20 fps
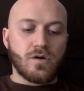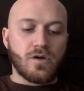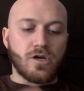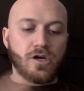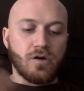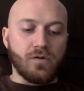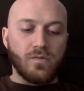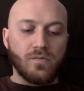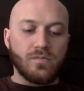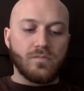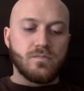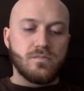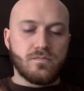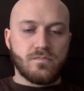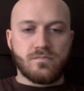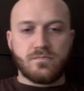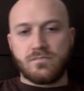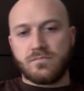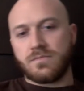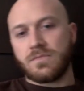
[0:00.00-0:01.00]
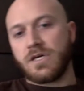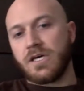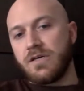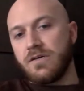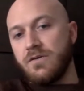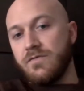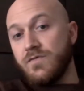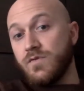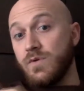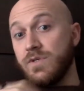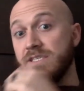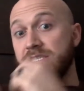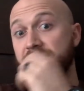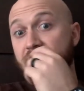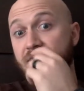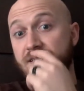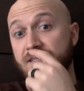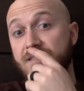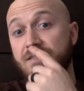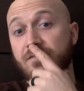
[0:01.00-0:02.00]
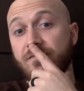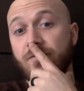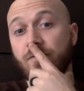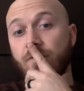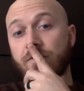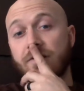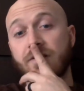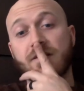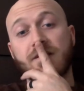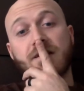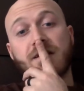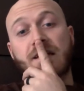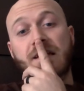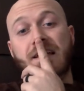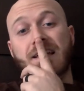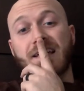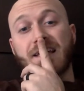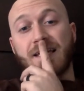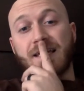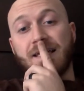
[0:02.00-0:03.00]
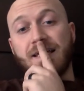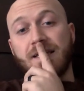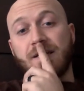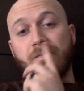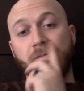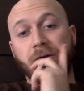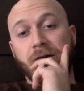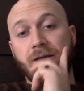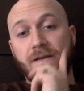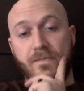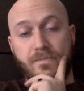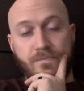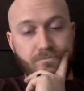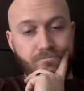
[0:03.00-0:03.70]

Go. Okay, you have 20 seconds to fold it and get it ready.